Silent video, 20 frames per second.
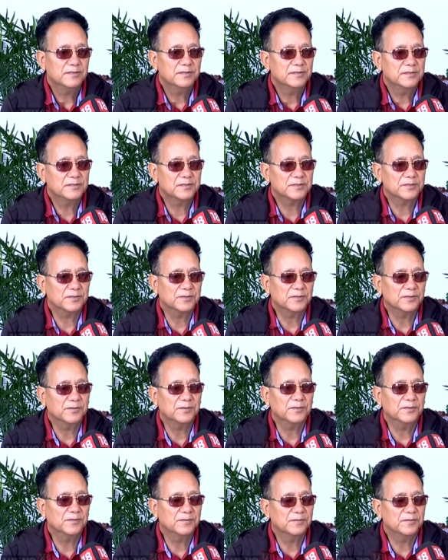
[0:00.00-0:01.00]

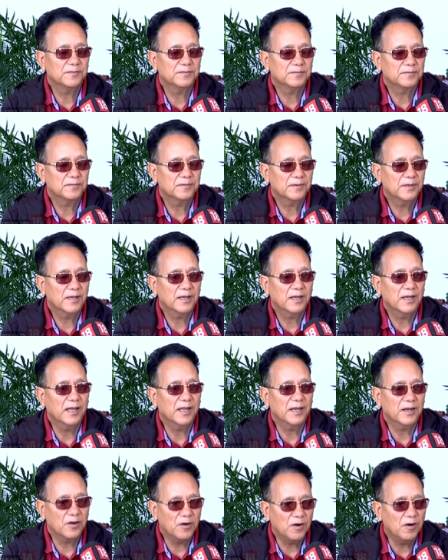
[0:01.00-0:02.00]
So I
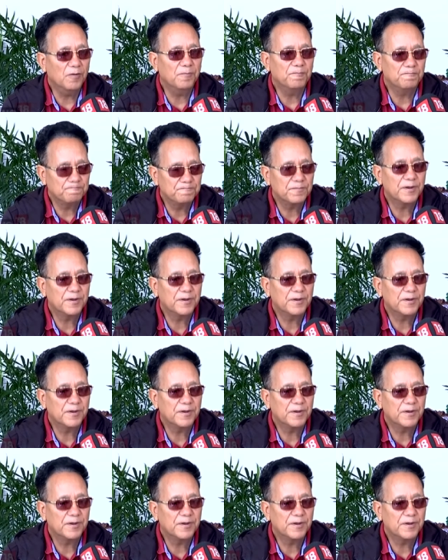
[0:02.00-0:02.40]
hope